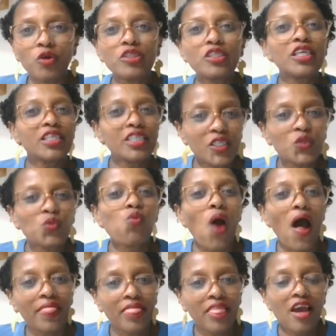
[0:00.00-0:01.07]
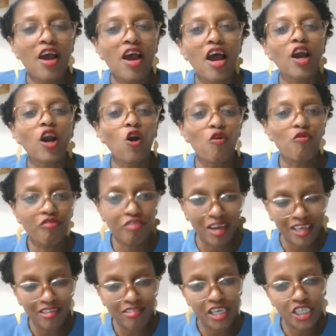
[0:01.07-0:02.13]
This is what a
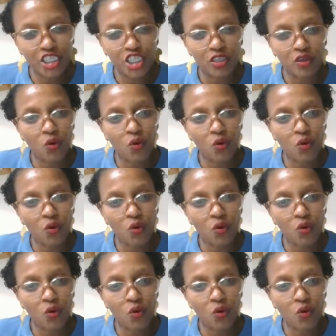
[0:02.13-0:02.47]
confederation